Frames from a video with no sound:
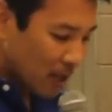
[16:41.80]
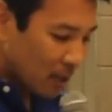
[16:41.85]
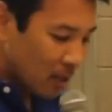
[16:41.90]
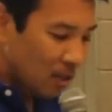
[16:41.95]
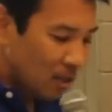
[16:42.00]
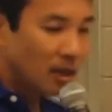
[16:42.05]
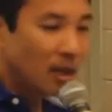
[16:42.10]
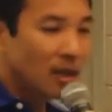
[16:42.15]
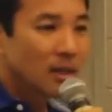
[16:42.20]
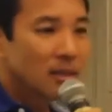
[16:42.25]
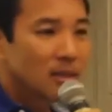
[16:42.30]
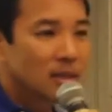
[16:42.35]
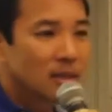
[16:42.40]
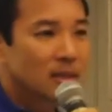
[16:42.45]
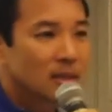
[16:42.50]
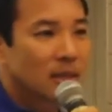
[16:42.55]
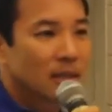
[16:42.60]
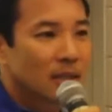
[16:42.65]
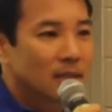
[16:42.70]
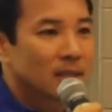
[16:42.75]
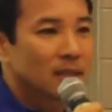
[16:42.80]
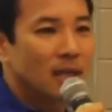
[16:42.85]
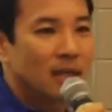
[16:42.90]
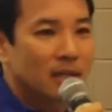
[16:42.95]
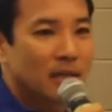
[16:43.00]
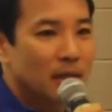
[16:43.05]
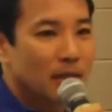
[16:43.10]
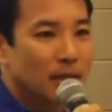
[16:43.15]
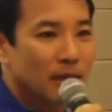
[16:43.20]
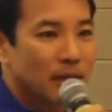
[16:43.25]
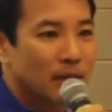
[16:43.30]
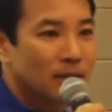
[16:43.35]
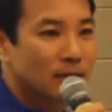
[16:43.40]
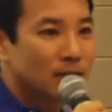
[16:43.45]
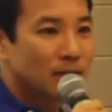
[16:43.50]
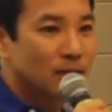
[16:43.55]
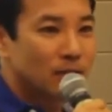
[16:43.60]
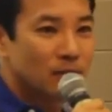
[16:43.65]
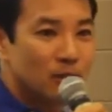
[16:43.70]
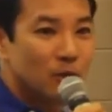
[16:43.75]
He does excel at
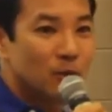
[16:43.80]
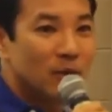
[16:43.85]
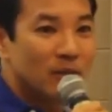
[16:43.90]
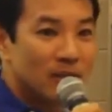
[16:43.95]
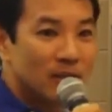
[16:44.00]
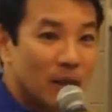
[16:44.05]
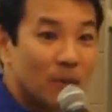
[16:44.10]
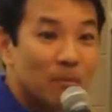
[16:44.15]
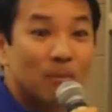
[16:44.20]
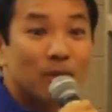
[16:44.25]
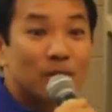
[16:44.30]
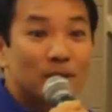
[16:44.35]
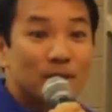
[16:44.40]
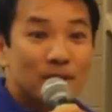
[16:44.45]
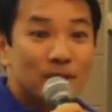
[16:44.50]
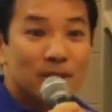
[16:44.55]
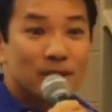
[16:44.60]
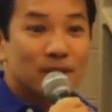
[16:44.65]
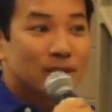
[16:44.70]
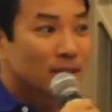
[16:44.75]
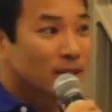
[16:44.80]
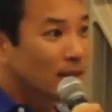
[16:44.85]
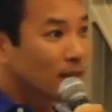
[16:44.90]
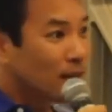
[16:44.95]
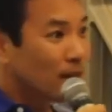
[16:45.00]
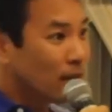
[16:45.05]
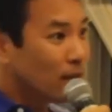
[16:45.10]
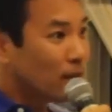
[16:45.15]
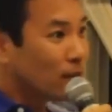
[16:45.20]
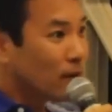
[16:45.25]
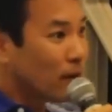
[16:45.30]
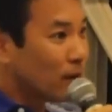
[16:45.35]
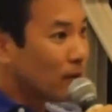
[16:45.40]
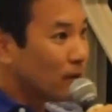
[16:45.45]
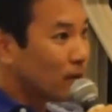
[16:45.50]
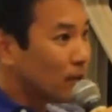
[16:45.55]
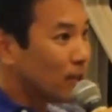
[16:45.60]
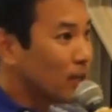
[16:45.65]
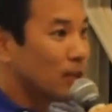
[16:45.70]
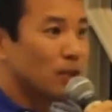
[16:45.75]
things to do with numbers, I've
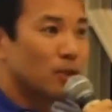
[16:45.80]
found.